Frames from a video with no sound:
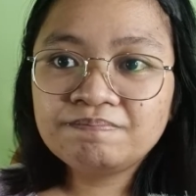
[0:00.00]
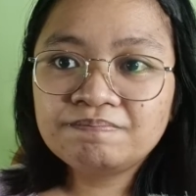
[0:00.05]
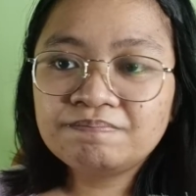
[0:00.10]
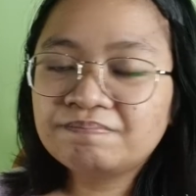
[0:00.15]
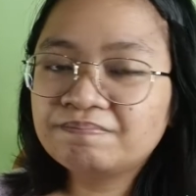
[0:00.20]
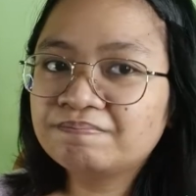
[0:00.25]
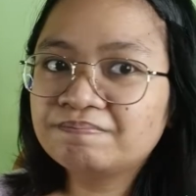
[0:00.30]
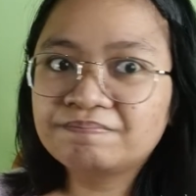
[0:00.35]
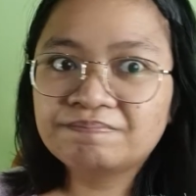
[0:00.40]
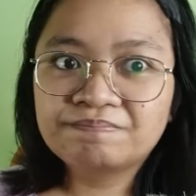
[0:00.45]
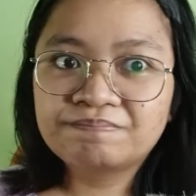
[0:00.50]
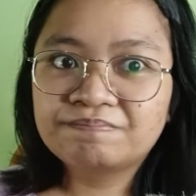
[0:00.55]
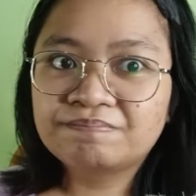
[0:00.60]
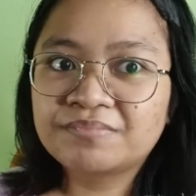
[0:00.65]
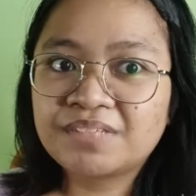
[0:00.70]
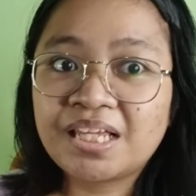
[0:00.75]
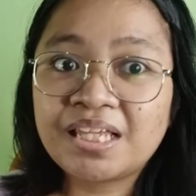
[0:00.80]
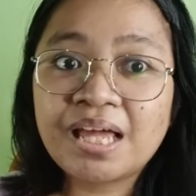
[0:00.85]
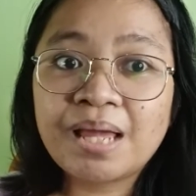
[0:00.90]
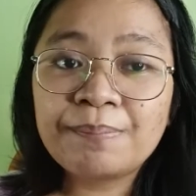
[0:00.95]

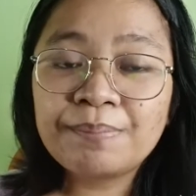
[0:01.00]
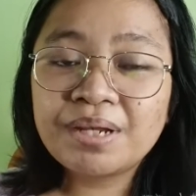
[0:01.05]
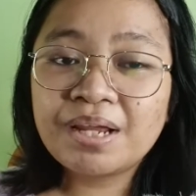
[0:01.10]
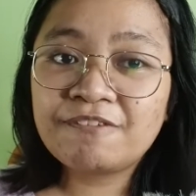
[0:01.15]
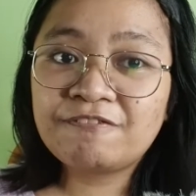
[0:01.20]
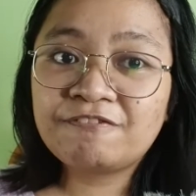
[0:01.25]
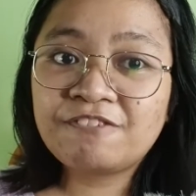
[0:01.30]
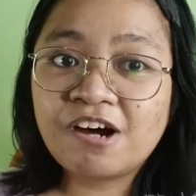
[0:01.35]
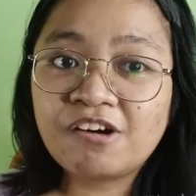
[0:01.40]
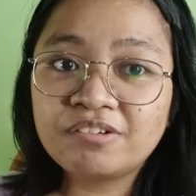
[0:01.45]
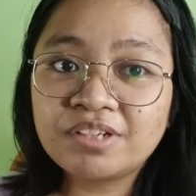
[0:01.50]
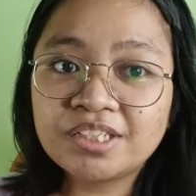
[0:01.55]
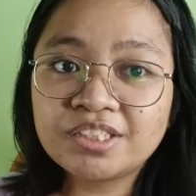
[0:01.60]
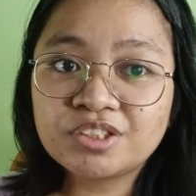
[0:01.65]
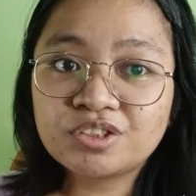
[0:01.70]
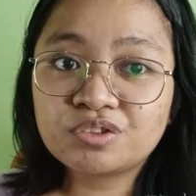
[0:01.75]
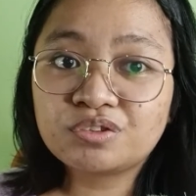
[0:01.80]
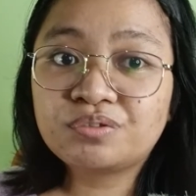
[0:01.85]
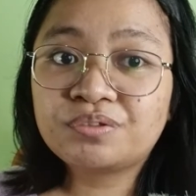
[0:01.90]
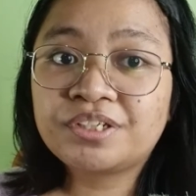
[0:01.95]
I found it
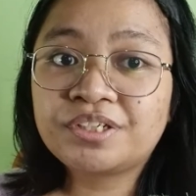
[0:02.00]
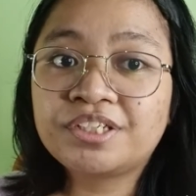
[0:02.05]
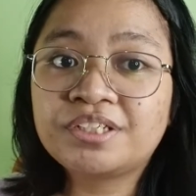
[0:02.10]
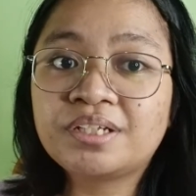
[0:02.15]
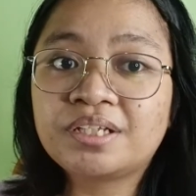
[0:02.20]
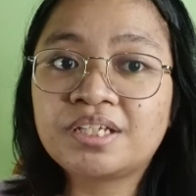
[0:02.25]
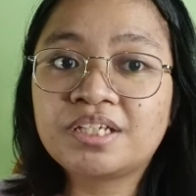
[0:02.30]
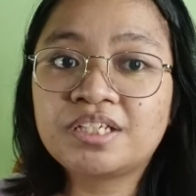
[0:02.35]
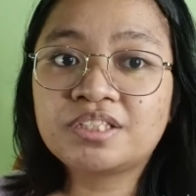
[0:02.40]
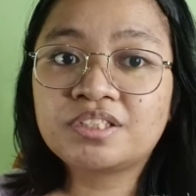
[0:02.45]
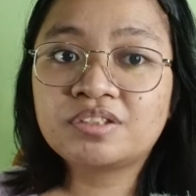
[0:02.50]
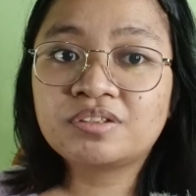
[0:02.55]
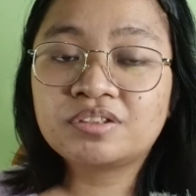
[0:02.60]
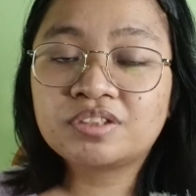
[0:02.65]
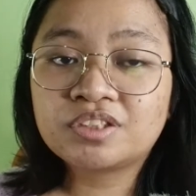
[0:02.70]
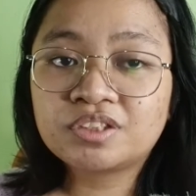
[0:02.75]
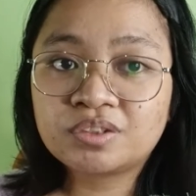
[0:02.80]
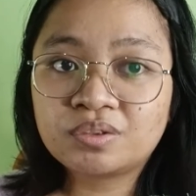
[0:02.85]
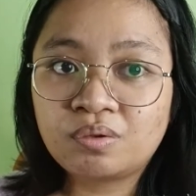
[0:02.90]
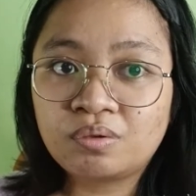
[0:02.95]
so weird that he took
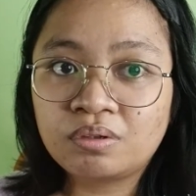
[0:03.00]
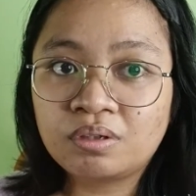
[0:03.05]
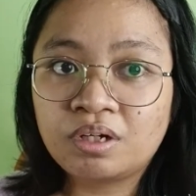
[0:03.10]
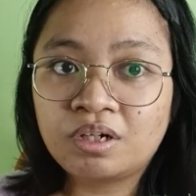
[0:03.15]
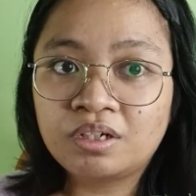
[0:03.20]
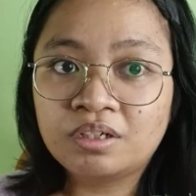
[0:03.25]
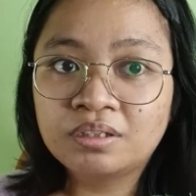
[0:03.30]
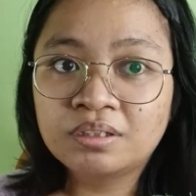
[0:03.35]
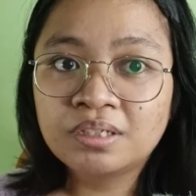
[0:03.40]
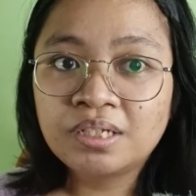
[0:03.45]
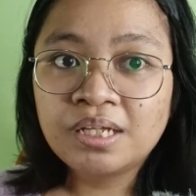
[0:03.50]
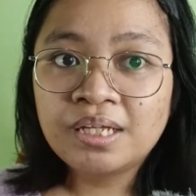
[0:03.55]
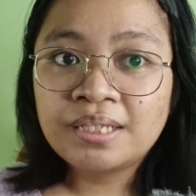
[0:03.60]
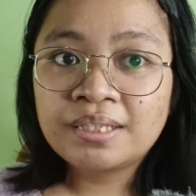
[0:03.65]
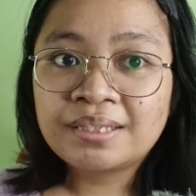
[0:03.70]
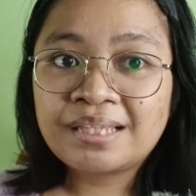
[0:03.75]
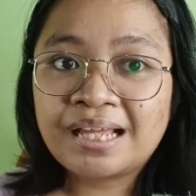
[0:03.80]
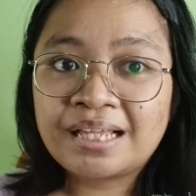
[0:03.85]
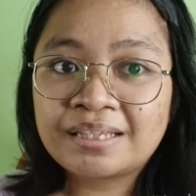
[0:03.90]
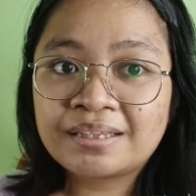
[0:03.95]
so long
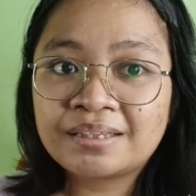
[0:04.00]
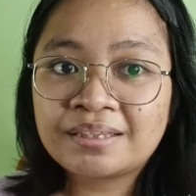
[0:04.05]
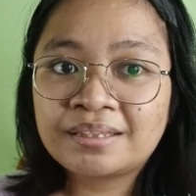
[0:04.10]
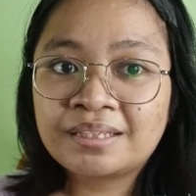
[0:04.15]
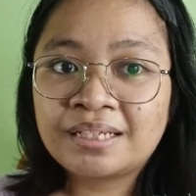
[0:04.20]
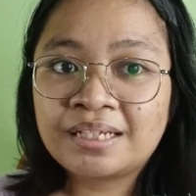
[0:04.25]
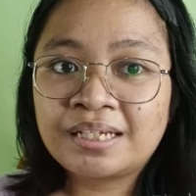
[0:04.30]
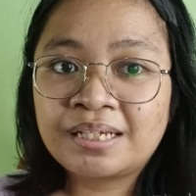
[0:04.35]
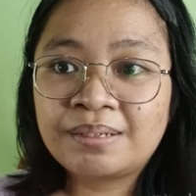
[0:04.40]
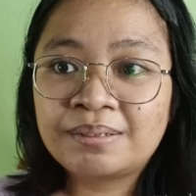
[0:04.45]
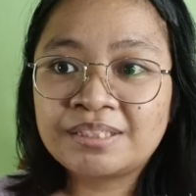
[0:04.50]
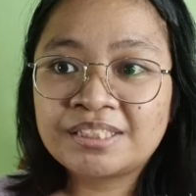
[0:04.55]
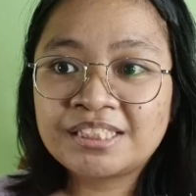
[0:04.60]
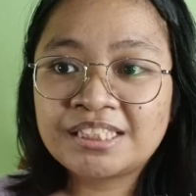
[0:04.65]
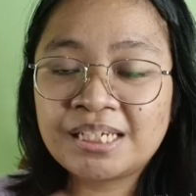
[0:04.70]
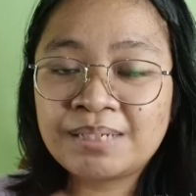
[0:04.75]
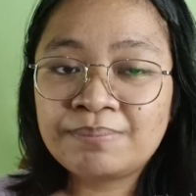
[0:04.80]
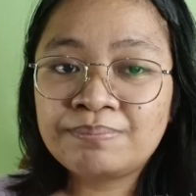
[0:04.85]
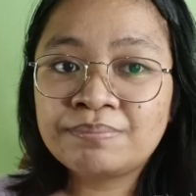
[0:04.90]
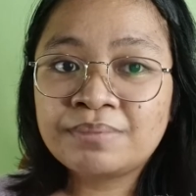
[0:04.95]
that the
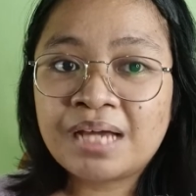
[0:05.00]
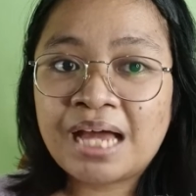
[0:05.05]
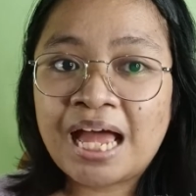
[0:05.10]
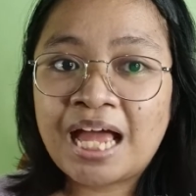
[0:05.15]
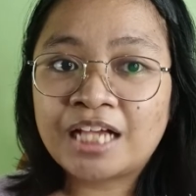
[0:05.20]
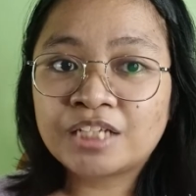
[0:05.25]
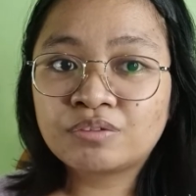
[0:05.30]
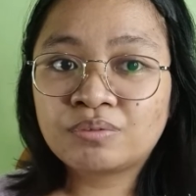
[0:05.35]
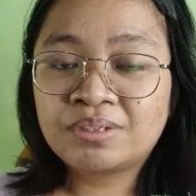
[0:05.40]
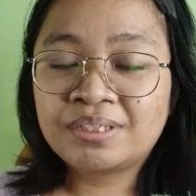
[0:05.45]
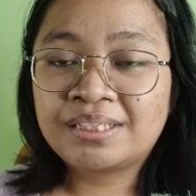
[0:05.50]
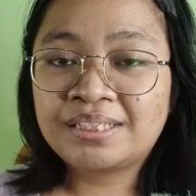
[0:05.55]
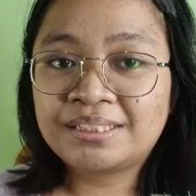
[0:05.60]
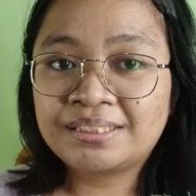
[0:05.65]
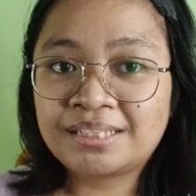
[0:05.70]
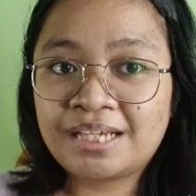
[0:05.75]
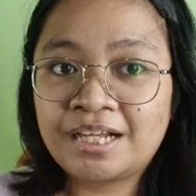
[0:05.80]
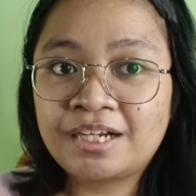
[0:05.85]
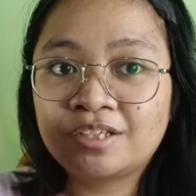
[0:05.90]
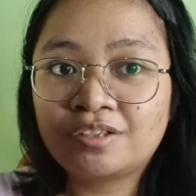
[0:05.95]
team actually
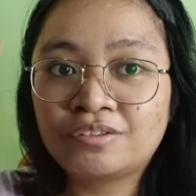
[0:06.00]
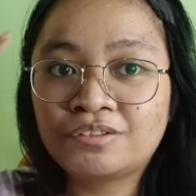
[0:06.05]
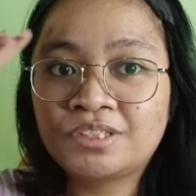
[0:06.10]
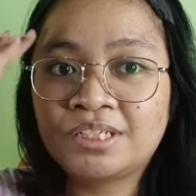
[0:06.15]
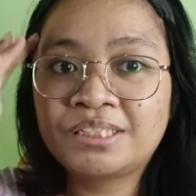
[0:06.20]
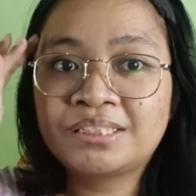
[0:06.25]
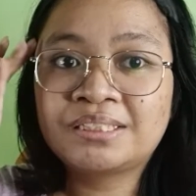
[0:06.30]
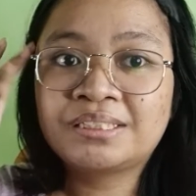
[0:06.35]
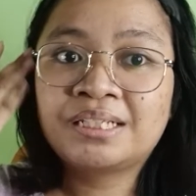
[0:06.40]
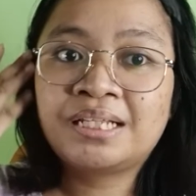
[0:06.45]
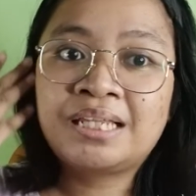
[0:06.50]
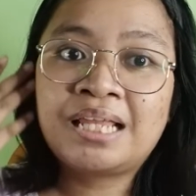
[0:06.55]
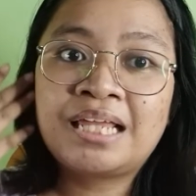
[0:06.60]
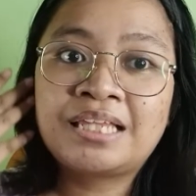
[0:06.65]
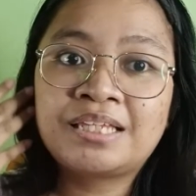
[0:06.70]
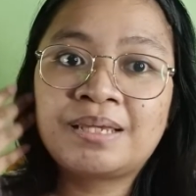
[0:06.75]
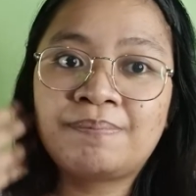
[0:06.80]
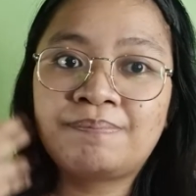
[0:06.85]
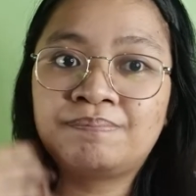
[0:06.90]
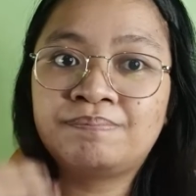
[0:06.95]
decided to just let
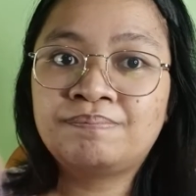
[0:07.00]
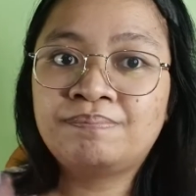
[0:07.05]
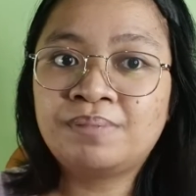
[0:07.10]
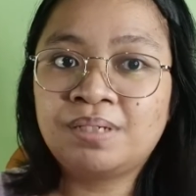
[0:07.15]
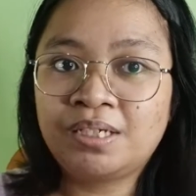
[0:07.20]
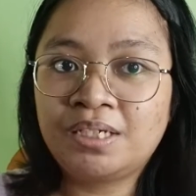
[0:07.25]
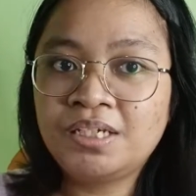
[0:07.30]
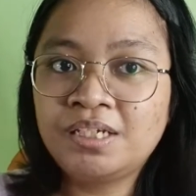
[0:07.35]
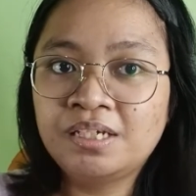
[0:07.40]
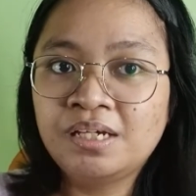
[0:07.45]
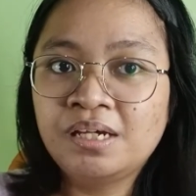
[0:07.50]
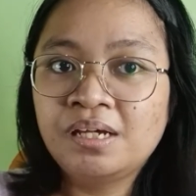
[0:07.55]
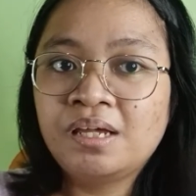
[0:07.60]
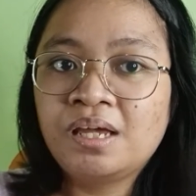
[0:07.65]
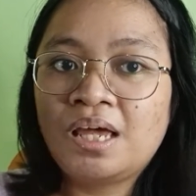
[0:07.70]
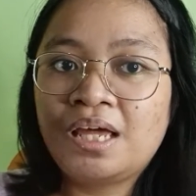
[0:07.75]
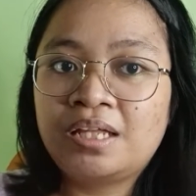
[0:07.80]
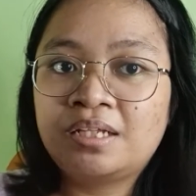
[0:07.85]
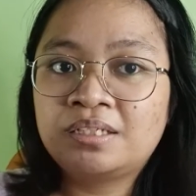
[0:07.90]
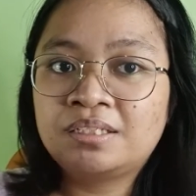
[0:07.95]
him be
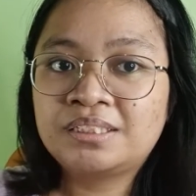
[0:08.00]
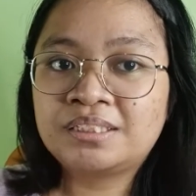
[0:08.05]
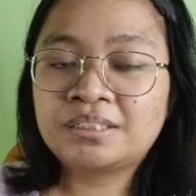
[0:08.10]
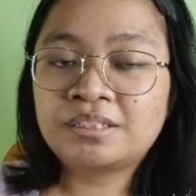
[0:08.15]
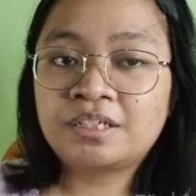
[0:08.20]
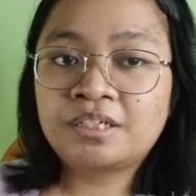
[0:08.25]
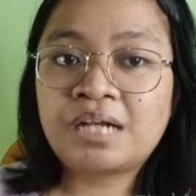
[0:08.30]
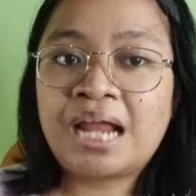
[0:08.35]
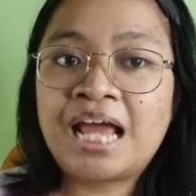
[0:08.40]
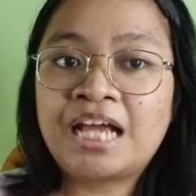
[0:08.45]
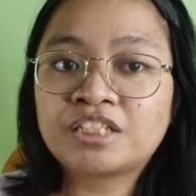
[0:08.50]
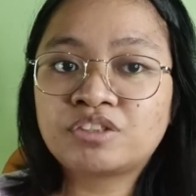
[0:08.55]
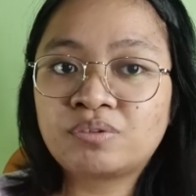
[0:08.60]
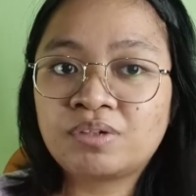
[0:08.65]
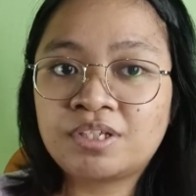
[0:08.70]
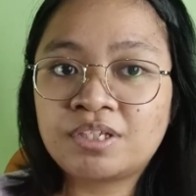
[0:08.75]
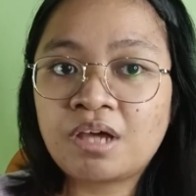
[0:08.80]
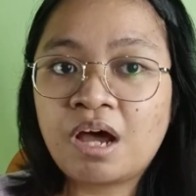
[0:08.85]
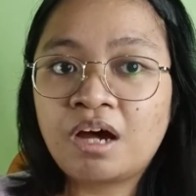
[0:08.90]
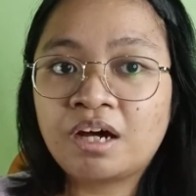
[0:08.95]
and start actually
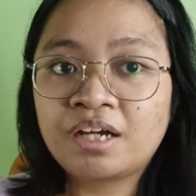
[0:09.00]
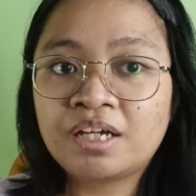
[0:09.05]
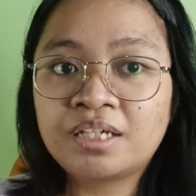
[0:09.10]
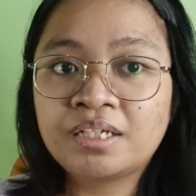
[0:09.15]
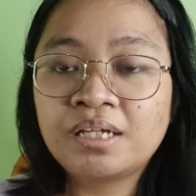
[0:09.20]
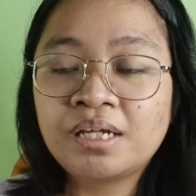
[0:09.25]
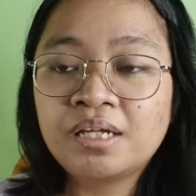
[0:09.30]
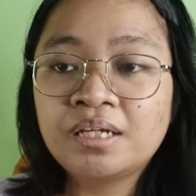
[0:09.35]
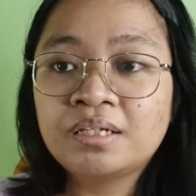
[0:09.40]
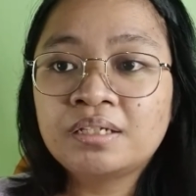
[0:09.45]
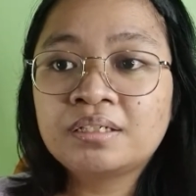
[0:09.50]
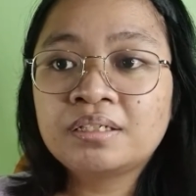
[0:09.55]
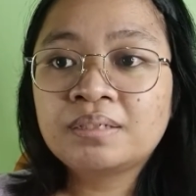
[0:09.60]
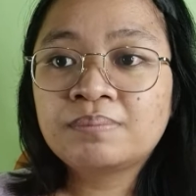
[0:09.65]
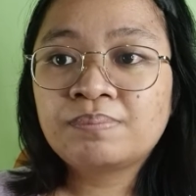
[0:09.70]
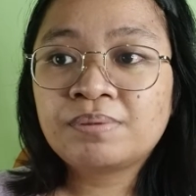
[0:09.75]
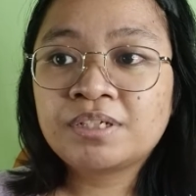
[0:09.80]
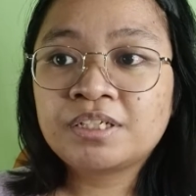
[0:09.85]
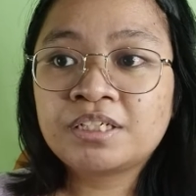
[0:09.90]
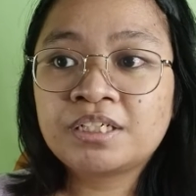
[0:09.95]
talking,
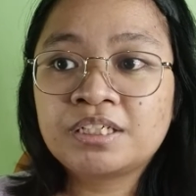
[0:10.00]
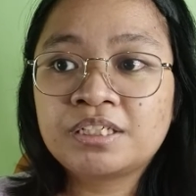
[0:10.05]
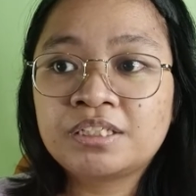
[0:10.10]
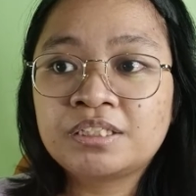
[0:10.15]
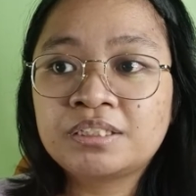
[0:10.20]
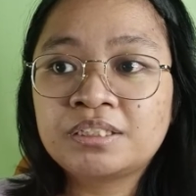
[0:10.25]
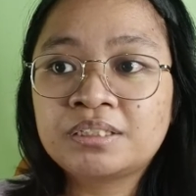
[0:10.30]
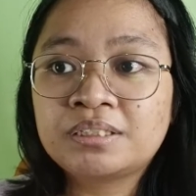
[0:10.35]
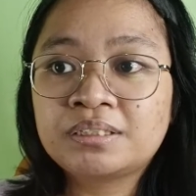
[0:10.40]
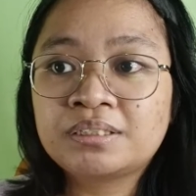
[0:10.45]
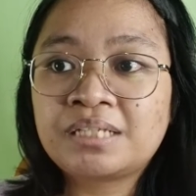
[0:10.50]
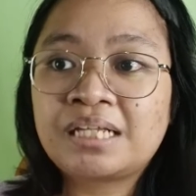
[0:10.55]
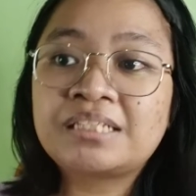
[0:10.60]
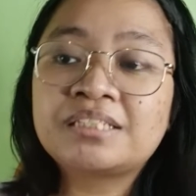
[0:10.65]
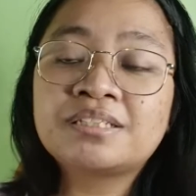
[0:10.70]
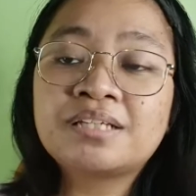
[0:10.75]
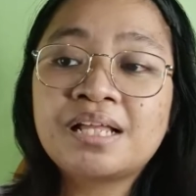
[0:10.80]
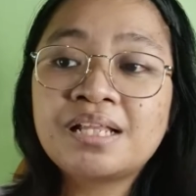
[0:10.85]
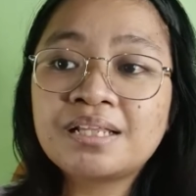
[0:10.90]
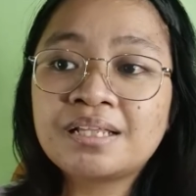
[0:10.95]
because that's
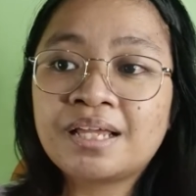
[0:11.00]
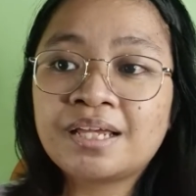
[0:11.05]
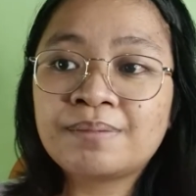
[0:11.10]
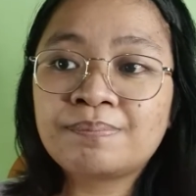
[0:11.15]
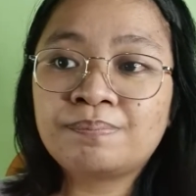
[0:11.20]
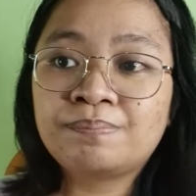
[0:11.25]
not like